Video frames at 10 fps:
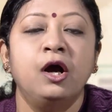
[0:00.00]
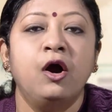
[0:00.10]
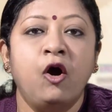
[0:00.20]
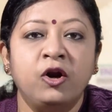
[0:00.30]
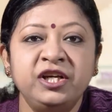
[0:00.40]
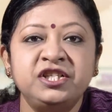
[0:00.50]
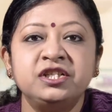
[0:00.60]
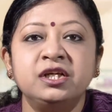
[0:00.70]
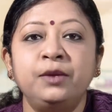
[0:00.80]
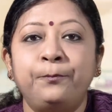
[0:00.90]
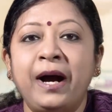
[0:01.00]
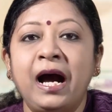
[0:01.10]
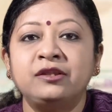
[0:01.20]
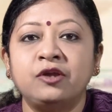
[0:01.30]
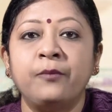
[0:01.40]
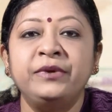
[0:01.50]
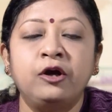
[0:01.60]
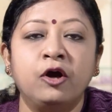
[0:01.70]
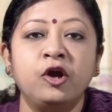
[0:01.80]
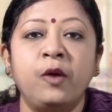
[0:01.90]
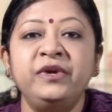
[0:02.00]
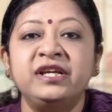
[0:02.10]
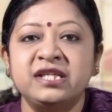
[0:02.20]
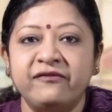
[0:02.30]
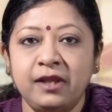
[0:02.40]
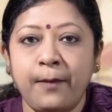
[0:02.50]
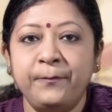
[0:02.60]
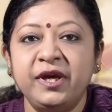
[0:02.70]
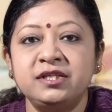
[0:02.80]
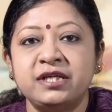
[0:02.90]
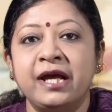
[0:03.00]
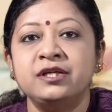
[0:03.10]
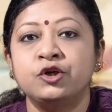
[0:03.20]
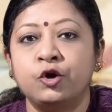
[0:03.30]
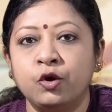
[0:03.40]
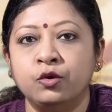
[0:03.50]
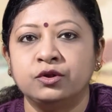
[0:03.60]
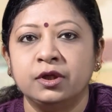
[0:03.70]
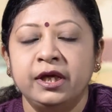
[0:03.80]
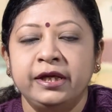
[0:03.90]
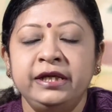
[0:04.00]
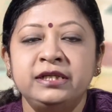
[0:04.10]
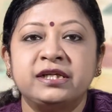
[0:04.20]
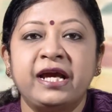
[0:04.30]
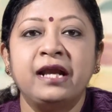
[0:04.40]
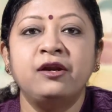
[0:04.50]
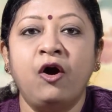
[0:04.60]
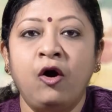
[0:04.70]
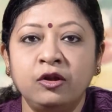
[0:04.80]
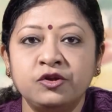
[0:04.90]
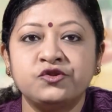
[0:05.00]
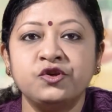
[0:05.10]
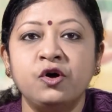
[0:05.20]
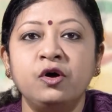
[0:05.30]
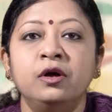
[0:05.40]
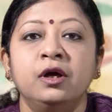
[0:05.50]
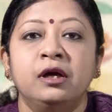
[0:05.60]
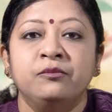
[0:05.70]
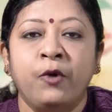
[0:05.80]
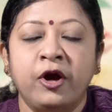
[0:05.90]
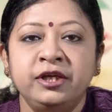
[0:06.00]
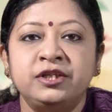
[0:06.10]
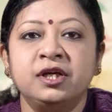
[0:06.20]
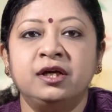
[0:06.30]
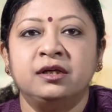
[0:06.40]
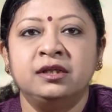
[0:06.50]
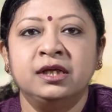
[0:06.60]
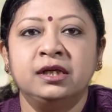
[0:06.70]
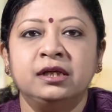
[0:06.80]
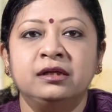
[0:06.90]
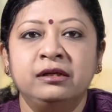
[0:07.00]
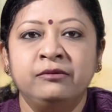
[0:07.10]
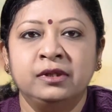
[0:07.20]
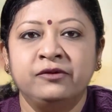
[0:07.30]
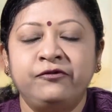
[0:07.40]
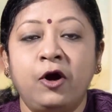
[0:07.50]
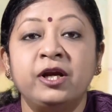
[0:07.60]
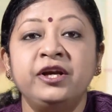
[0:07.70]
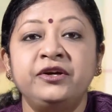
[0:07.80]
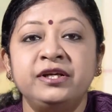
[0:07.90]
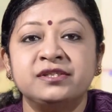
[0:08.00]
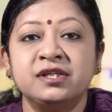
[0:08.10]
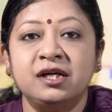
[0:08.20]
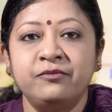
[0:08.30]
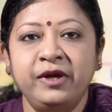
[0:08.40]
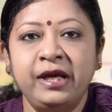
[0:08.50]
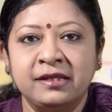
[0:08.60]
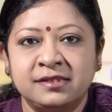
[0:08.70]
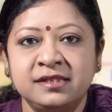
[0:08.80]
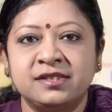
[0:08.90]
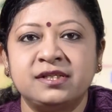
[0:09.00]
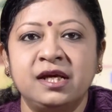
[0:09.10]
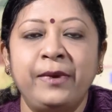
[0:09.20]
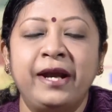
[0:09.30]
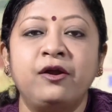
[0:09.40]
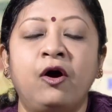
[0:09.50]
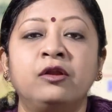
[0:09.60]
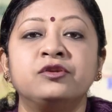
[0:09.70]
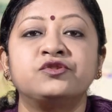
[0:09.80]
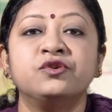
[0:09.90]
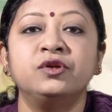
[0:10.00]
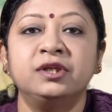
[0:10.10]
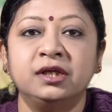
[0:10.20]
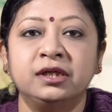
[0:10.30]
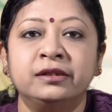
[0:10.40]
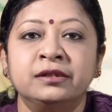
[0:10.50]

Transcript: original path of economic development and growth. It can also monitor the foreign reserve system and also the